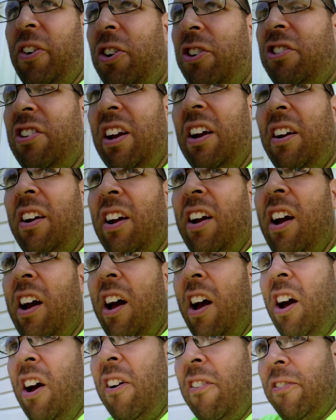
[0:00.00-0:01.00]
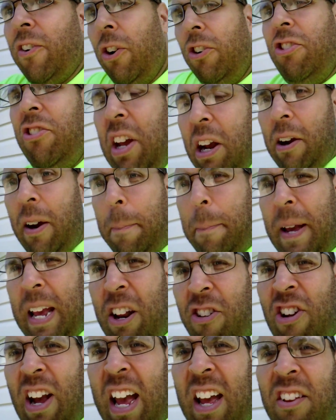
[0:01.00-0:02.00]
first year first year at
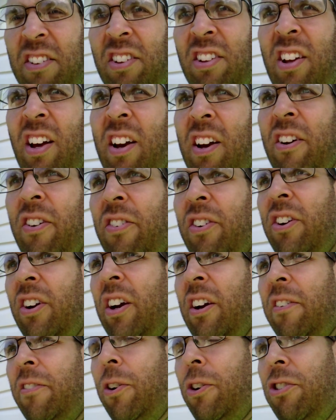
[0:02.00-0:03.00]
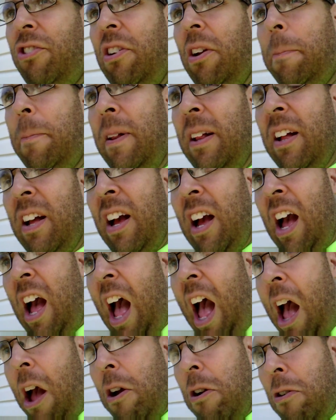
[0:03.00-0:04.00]
BJ's, first year,
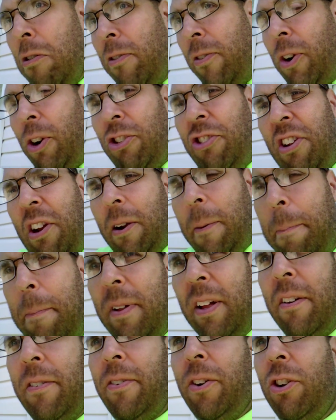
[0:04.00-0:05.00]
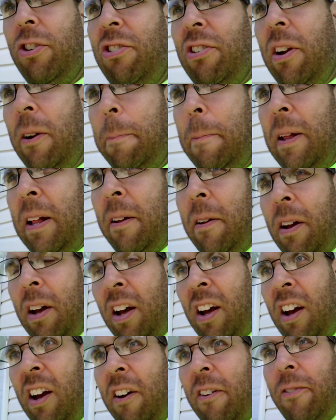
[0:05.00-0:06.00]
first year, first year,
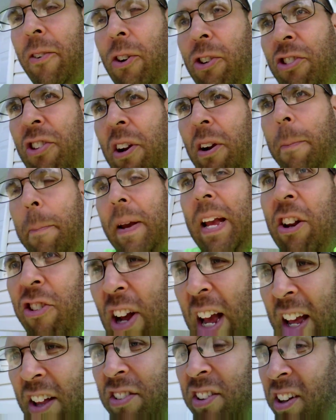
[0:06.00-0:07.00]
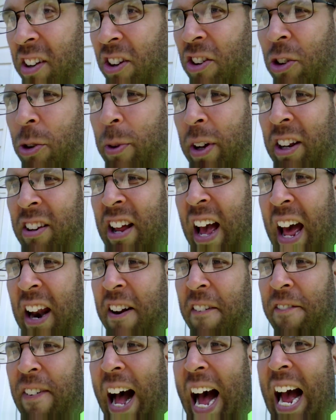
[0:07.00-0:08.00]
first year at BJ's, and doing
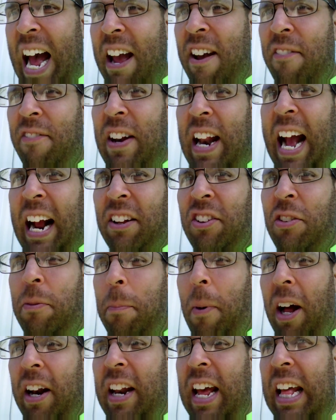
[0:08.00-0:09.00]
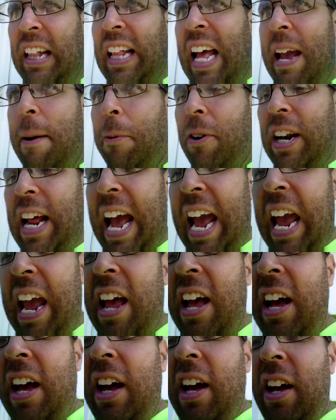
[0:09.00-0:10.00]
10 to 5 next Monday, Labor
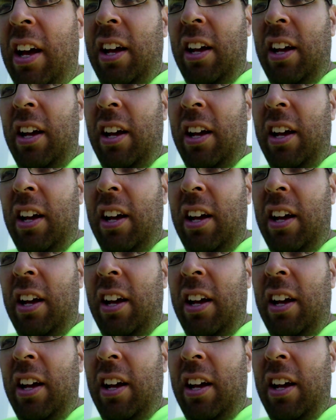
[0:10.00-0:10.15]
Day,